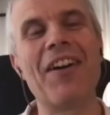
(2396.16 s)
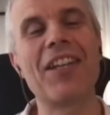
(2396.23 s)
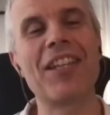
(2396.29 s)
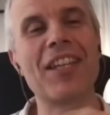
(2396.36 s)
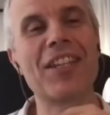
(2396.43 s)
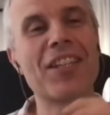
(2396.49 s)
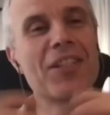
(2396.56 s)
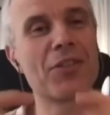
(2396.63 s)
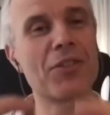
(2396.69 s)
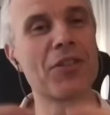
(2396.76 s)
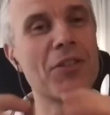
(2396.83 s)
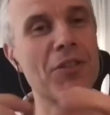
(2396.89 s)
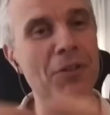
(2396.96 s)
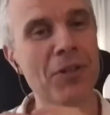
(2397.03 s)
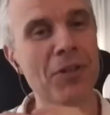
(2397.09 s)
I think it's
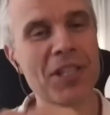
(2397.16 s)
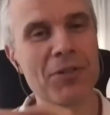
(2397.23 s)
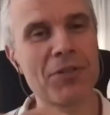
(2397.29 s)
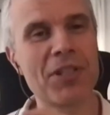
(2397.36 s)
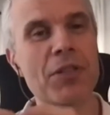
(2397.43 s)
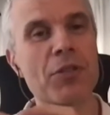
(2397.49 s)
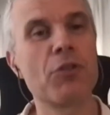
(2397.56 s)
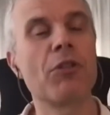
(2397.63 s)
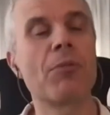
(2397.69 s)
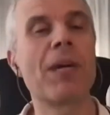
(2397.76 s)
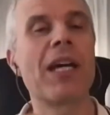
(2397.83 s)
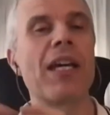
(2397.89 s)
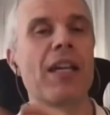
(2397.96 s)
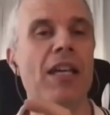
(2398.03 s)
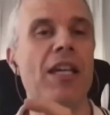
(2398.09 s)
also always interesting to talk
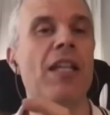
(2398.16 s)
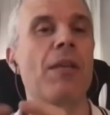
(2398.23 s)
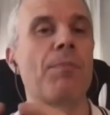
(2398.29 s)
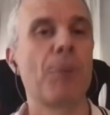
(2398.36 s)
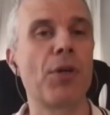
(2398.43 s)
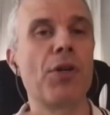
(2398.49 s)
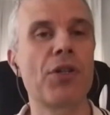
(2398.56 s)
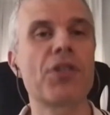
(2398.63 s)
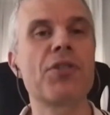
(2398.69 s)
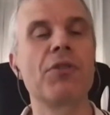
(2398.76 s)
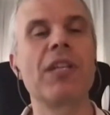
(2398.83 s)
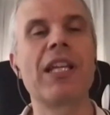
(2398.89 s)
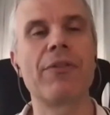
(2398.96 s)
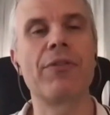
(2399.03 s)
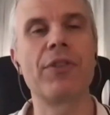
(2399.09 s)
about in a
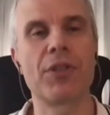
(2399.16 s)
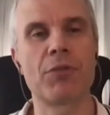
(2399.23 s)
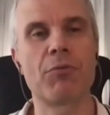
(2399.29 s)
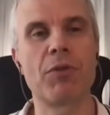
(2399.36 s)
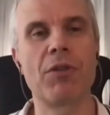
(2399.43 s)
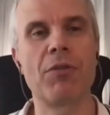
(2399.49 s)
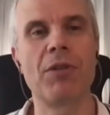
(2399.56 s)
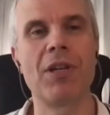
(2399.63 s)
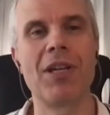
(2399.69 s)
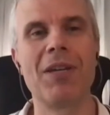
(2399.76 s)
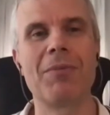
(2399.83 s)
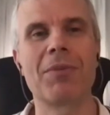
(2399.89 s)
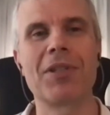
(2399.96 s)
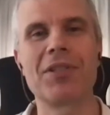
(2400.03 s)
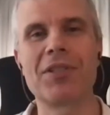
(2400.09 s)
personal level as well.
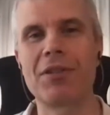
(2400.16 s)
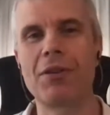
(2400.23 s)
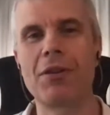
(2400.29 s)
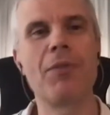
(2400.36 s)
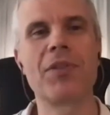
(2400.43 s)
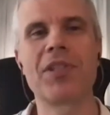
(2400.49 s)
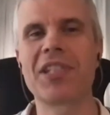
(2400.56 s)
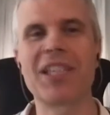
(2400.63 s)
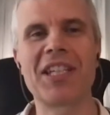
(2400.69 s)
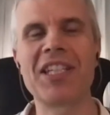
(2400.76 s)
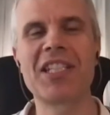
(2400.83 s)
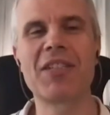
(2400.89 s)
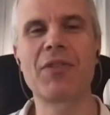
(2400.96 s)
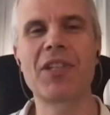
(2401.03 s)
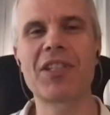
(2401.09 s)
because obviously
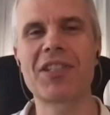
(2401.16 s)
each of